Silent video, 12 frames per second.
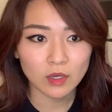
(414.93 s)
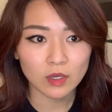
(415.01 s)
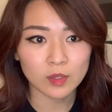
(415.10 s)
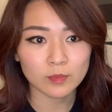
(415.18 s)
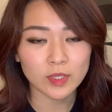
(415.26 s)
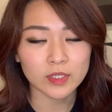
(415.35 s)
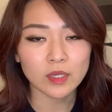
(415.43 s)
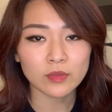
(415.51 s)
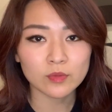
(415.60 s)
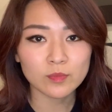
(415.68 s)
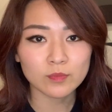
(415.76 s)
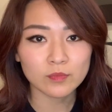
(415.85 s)
And
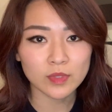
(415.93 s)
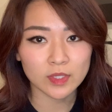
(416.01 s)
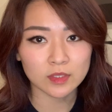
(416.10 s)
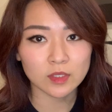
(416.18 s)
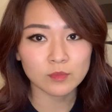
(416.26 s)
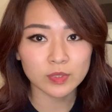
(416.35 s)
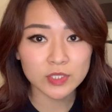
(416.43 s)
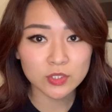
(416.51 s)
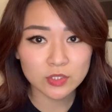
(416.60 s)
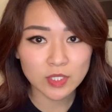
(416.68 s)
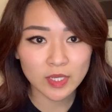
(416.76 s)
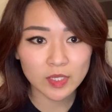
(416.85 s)
other than
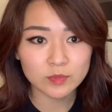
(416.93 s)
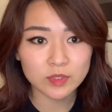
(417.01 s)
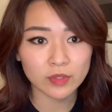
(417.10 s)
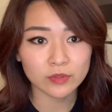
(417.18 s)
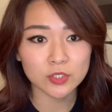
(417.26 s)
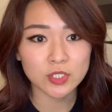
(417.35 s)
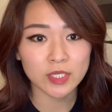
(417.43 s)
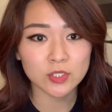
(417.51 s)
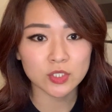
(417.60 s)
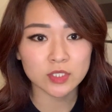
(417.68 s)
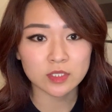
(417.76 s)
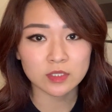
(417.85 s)
completion times, other
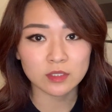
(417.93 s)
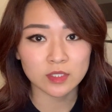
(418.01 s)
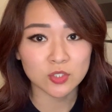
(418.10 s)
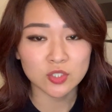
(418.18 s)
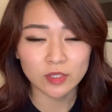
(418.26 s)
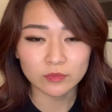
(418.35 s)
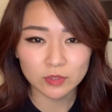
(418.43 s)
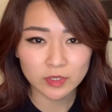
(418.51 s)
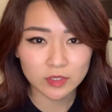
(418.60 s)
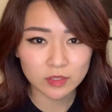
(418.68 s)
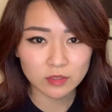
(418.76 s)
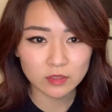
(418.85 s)
changes in general
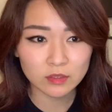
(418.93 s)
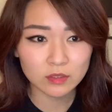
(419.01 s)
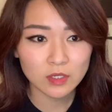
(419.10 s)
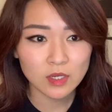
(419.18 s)
can occur.